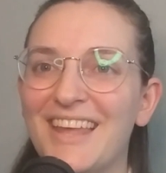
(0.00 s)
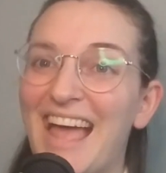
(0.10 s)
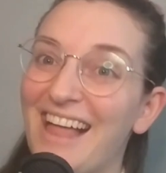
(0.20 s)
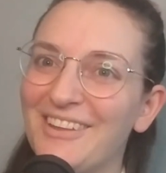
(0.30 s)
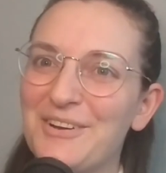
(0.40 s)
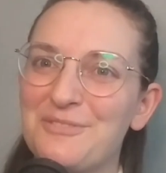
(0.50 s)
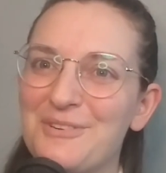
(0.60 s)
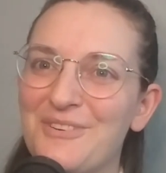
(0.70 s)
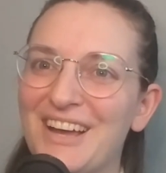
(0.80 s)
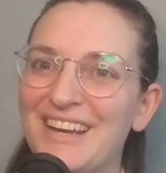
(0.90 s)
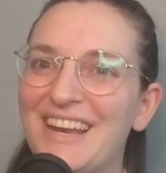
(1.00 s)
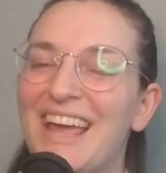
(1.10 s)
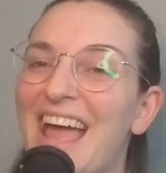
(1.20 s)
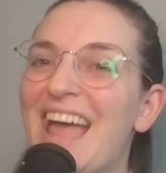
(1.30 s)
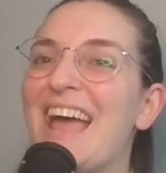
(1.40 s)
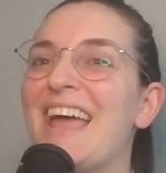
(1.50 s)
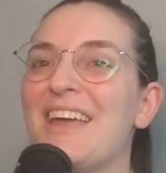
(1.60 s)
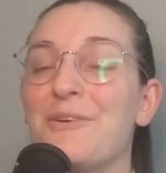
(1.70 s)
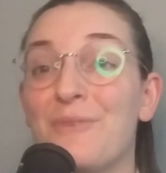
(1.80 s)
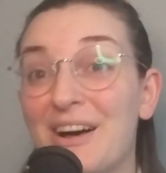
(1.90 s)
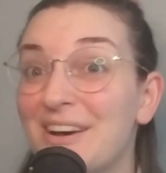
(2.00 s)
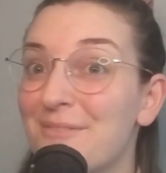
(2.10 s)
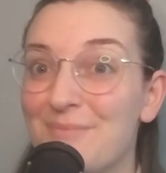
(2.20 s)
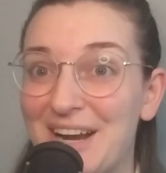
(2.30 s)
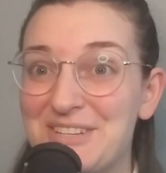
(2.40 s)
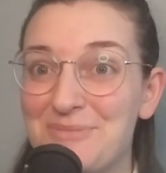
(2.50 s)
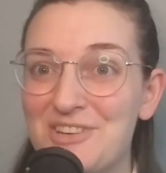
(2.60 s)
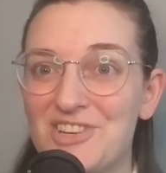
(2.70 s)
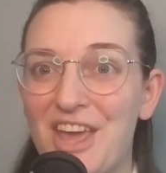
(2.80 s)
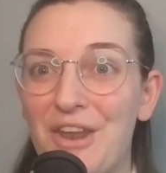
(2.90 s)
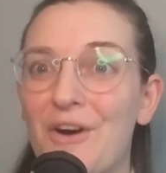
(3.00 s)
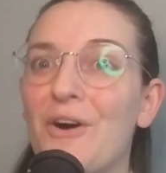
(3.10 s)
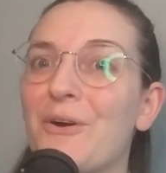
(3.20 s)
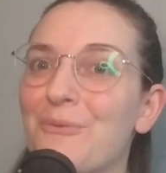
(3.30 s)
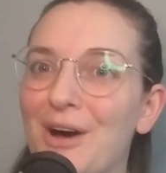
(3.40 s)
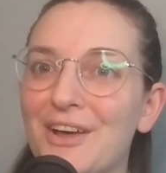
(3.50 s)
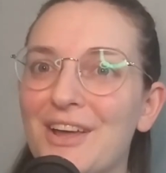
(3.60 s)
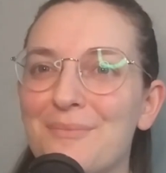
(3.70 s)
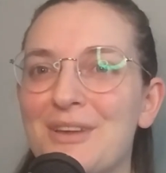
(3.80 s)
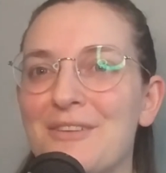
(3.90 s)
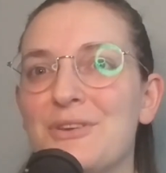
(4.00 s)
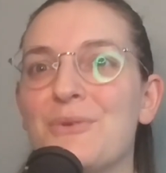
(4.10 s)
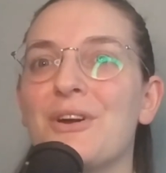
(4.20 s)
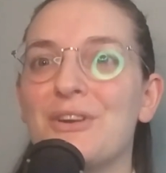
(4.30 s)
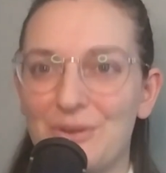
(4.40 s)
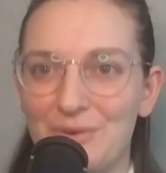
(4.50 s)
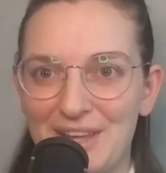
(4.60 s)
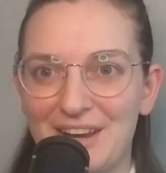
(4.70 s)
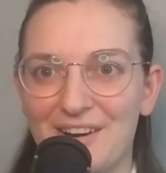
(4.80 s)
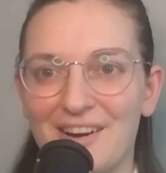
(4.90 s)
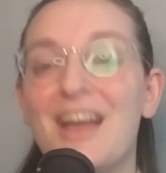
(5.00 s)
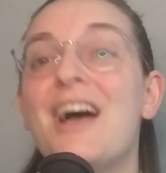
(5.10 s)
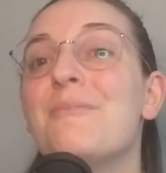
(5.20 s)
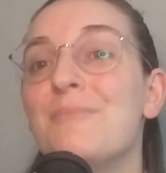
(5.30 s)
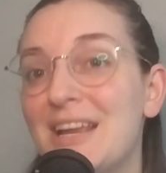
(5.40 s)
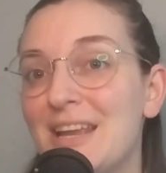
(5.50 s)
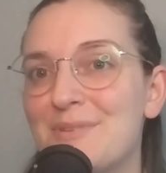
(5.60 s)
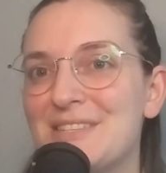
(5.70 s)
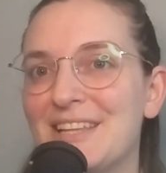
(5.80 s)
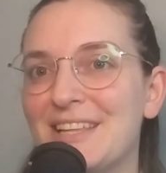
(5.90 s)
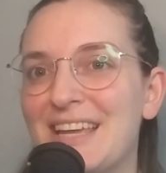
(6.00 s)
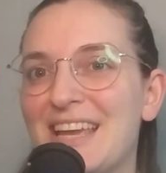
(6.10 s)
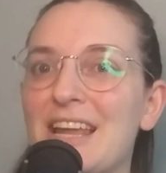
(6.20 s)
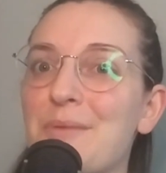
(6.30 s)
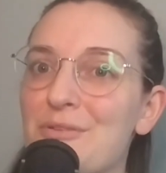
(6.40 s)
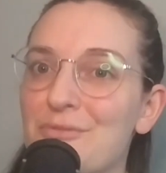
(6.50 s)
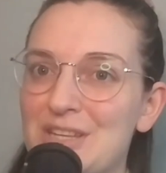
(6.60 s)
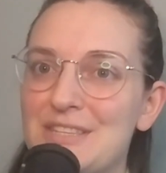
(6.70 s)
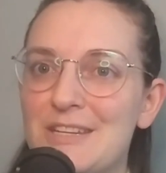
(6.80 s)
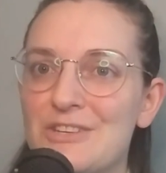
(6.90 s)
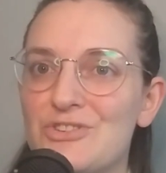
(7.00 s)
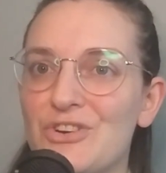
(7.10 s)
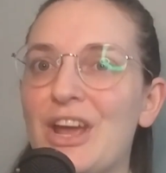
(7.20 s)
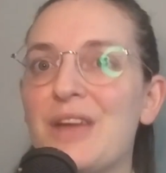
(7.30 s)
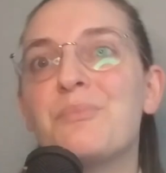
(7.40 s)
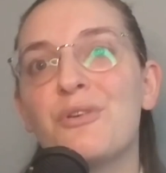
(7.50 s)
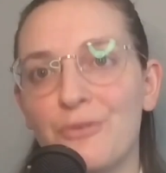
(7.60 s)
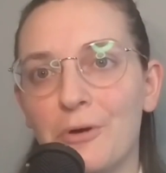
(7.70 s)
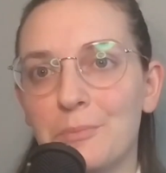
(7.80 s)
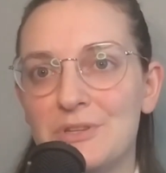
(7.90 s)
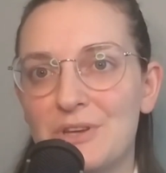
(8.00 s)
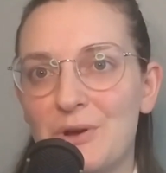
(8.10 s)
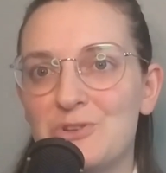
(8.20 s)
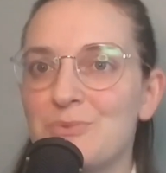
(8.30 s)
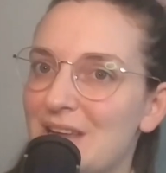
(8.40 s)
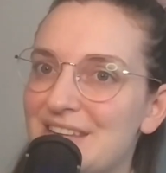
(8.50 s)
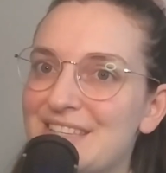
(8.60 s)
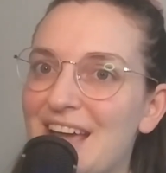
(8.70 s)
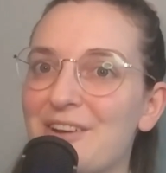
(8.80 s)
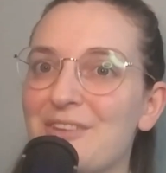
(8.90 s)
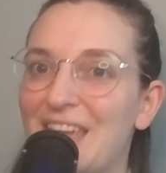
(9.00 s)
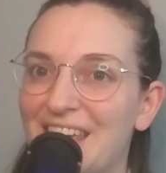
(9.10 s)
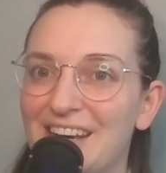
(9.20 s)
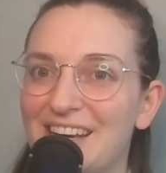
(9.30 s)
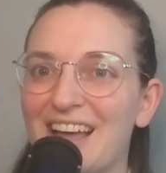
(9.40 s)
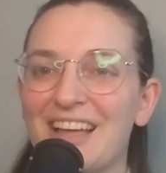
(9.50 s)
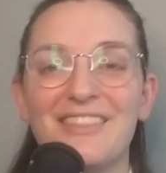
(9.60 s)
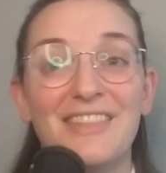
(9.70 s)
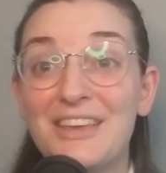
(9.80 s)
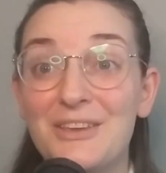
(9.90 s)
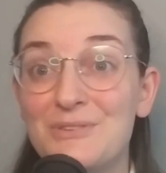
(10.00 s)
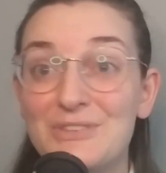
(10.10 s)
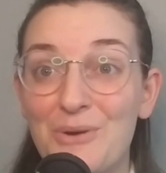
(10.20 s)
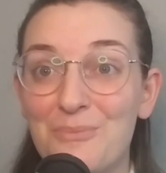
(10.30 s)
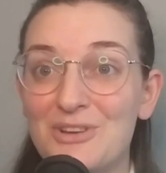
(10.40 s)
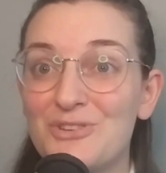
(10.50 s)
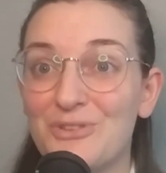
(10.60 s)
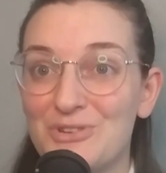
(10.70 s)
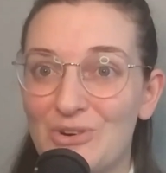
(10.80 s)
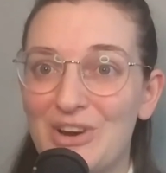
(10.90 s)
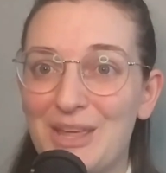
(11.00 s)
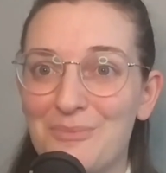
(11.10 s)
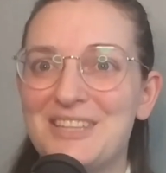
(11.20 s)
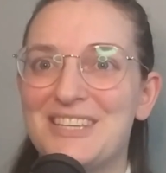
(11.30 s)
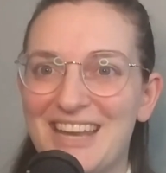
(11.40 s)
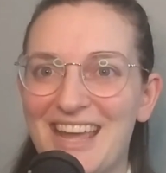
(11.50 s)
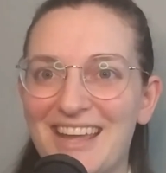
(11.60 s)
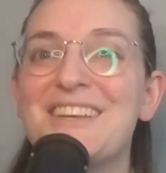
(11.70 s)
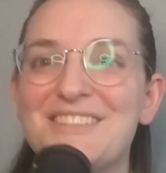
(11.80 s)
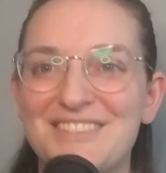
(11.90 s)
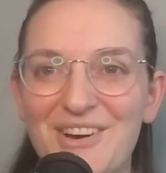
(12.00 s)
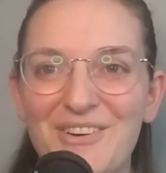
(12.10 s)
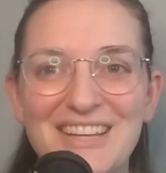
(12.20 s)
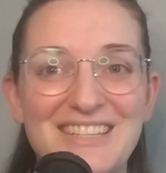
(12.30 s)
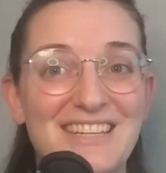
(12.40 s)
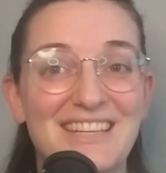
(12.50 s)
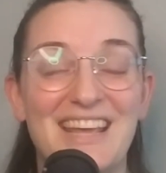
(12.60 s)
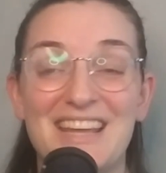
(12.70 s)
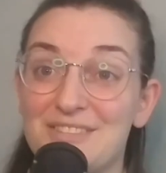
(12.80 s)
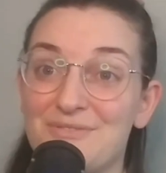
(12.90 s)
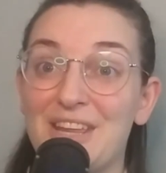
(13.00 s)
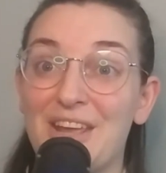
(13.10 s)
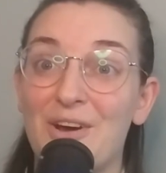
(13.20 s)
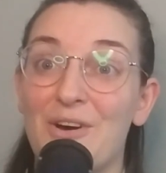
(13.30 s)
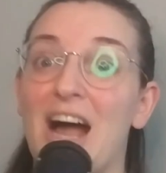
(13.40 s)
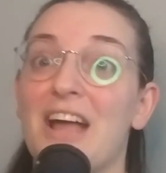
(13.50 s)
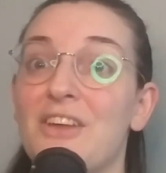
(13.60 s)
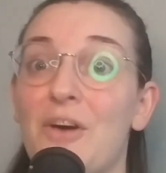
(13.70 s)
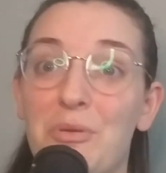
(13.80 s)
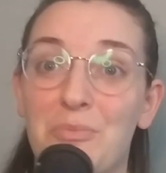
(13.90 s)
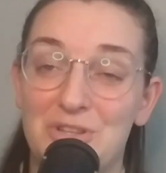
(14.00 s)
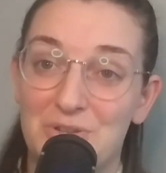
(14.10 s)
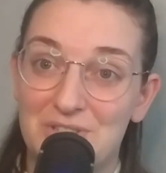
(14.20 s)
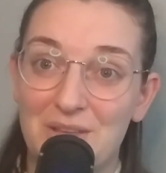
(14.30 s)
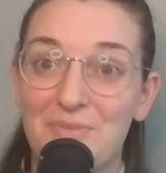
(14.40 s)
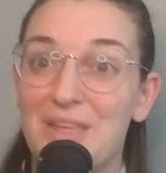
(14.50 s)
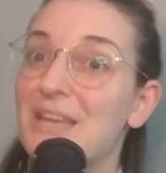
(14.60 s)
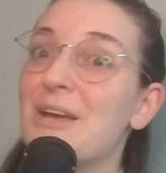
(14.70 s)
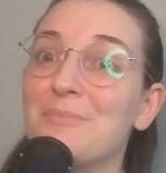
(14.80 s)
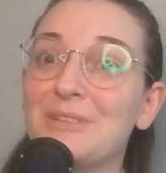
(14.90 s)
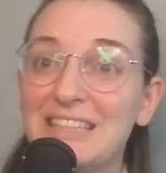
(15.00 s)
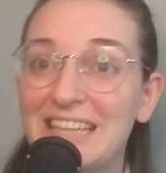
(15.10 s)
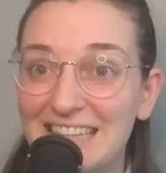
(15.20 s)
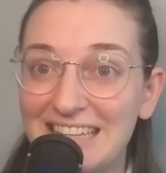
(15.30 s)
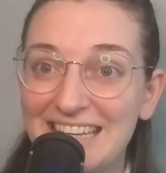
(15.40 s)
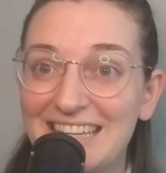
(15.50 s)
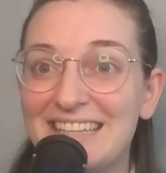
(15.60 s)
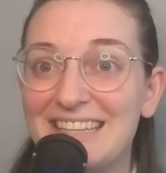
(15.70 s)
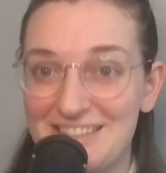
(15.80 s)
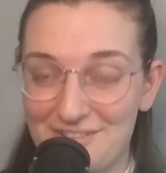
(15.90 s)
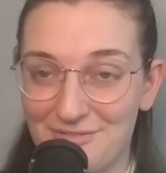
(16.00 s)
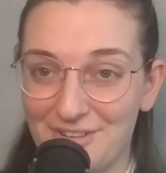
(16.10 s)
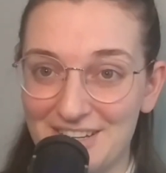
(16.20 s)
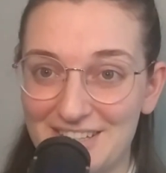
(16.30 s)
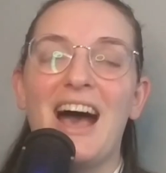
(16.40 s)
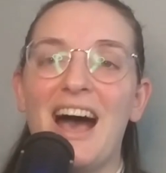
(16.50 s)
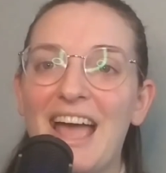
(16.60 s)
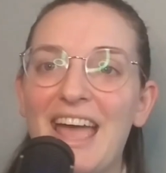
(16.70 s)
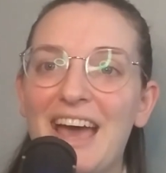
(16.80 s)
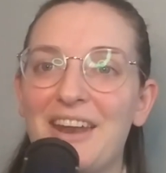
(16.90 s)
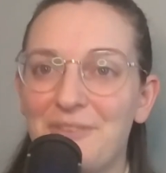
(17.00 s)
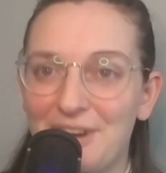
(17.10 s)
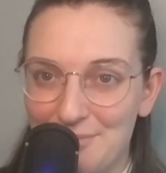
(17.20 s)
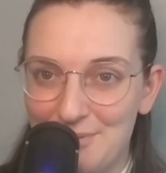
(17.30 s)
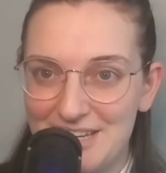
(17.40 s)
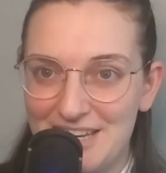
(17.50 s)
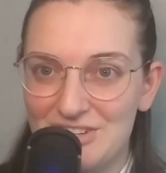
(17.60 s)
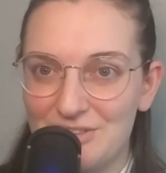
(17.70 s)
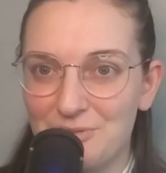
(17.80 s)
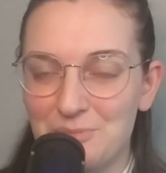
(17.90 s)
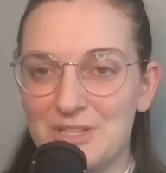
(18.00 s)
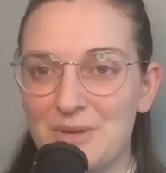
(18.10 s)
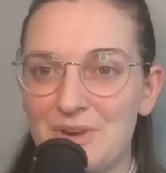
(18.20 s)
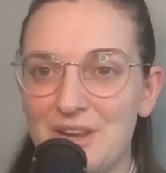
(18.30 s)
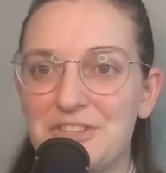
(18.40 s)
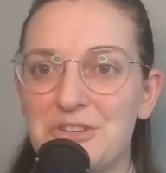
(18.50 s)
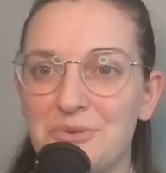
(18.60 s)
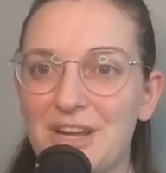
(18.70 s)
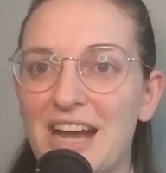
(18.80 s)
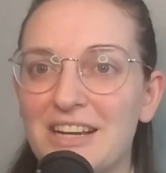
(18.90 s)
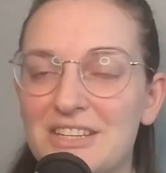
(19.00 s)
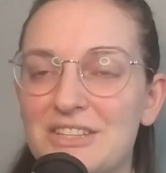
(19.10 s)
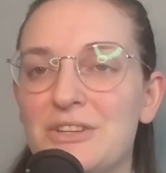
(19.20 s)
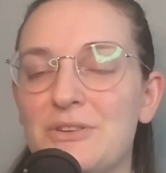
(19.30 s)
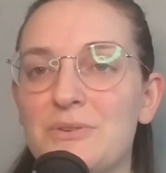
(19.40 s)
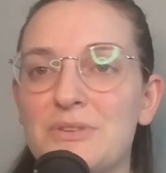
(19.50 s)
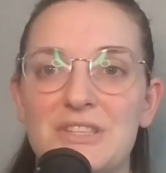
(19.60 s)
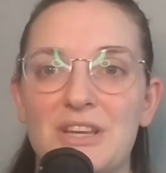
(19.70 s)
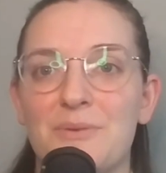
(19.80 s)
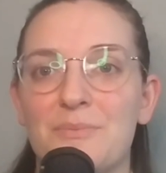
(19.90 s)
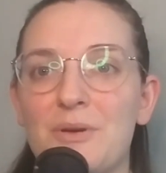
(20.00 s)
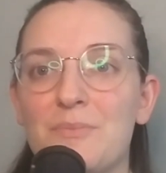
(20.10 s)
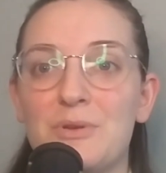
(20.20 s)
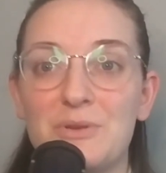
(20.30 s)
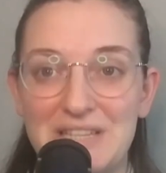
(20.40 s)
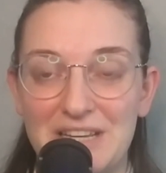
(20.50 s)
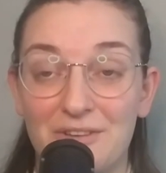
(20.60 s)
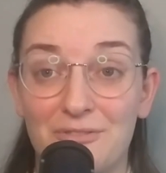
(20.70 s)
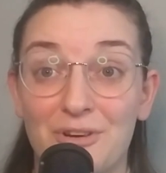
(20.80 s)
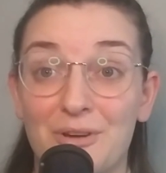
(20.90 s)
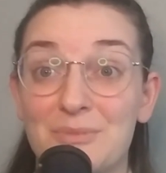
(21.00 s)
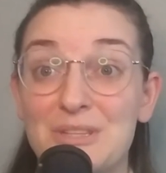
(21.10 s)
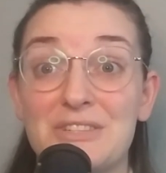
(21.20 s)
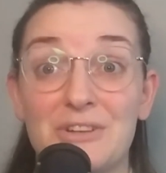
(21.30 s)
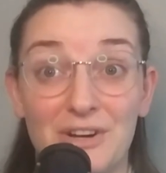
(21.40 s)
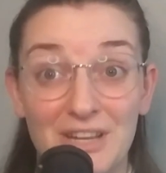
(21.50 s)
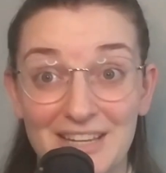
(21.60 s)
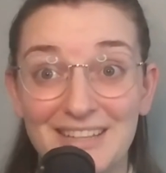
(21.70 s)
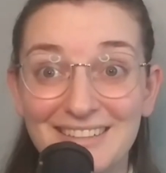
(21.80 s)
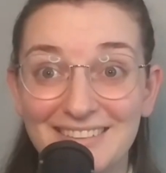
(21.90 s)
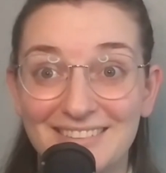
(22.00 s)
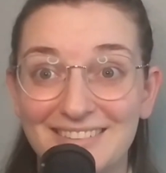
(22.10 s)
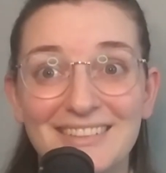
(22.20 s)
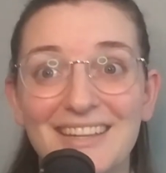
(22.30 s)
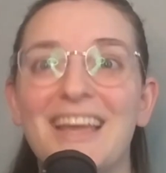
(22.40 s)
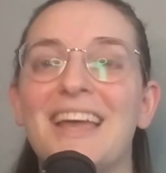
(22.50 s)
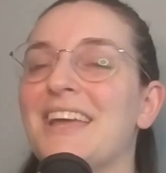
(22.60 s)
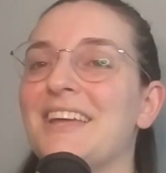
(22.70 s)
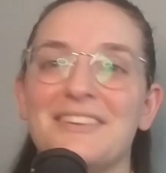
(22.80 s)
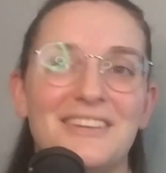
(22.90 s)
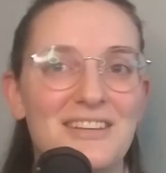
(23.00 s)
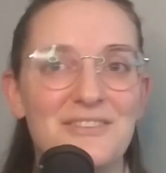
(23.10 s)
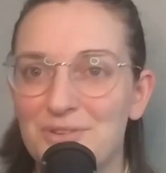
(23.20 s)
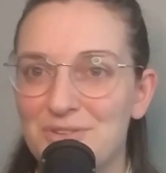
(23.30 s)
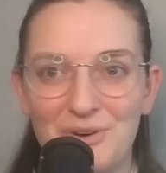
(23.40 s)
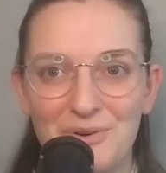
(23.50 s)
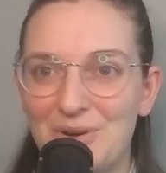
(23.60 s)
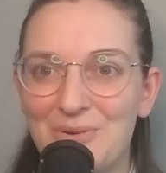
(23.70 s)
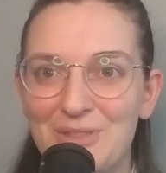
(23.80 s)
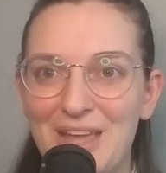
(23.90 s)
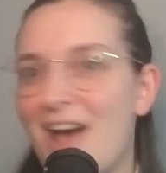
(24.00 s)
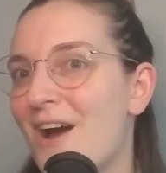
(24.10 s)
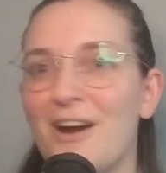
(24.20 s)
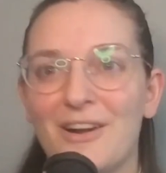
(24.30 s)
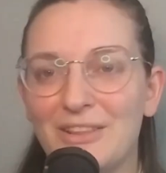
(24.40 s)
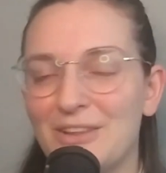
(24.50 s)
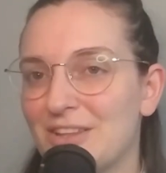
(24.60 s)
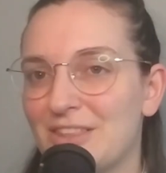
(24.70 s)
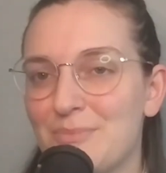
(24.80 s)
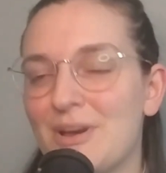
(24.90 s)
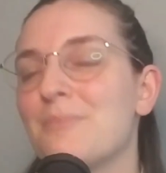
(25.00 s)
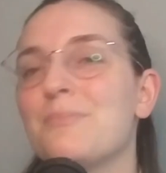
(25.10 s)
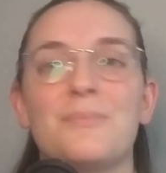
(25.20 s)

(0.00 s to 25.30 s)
Hello everyone, and welcome back to my channel, or welcome if you are new here. My name is Lily and I'm a voice teacher and performance coach based out of Canada. Thank you so much for joining me today. So in today's video, I thought we would do something completely different. I had a recommendation from somebody to react to some music from StarKid, and if you don't know who they are, look them up.